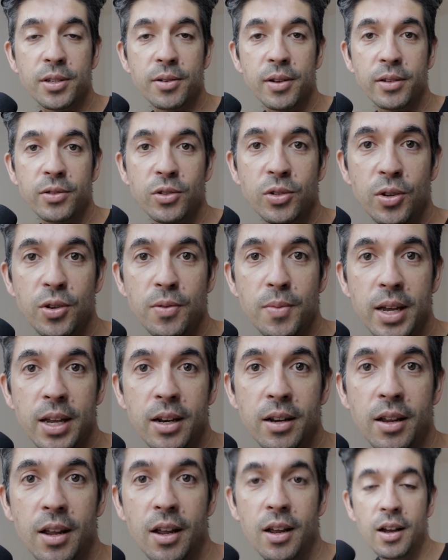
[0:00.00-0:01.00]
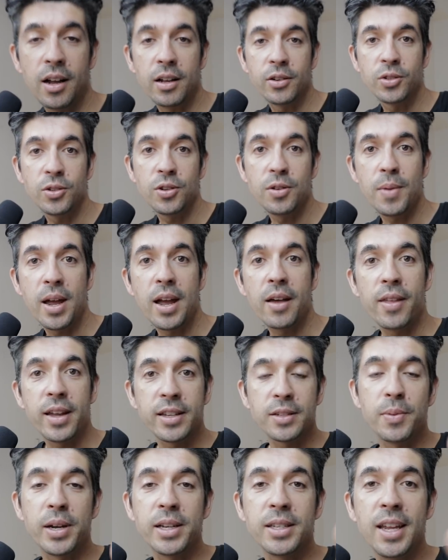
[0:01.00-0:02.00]
So I'll zoom in, I'll zoom out.
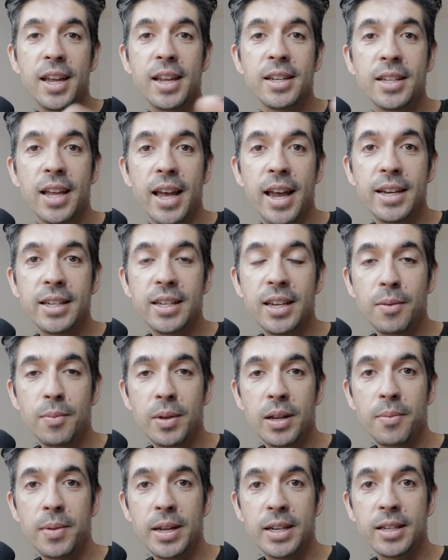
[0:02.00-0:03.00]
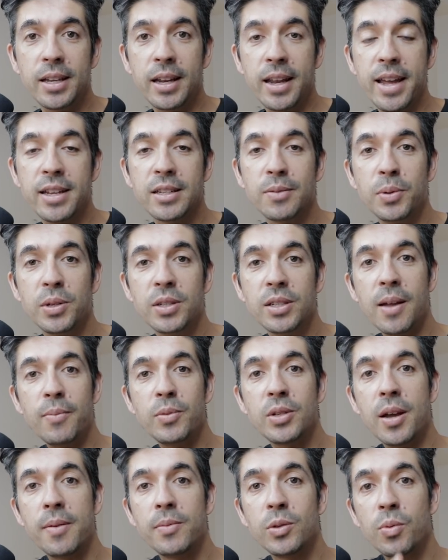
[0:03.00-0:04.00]
That's my 10 to 18 millimeter lens, but
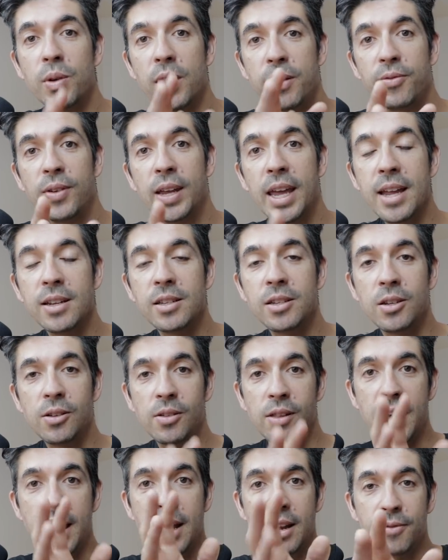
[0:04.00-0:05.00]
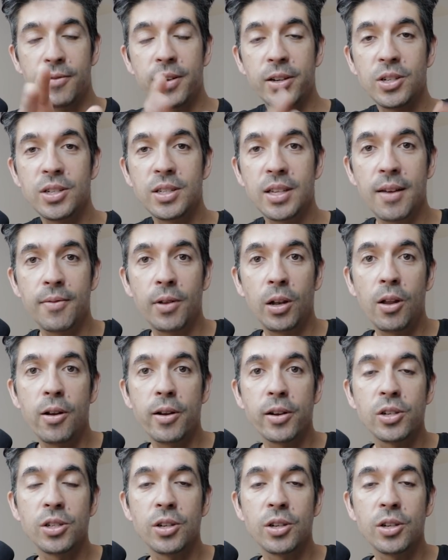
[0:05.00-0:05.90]
sometimes when I forget to do that, if I just have a lock